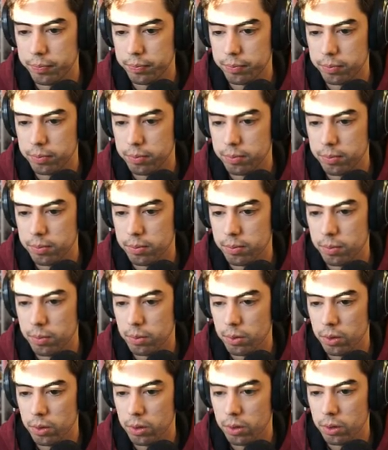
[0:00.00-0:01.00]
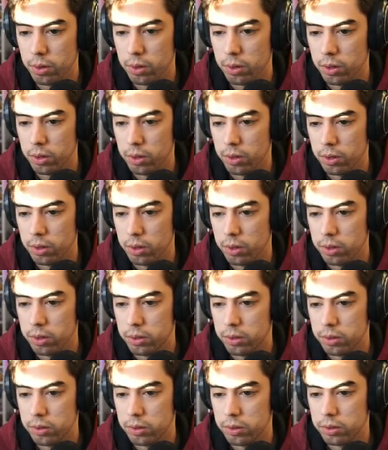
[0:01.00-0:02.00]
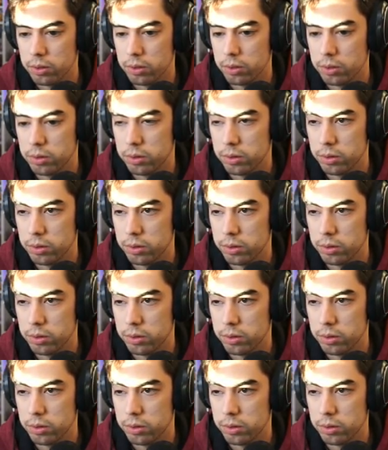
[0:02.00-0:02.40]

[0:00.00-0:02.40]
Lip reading: (silence)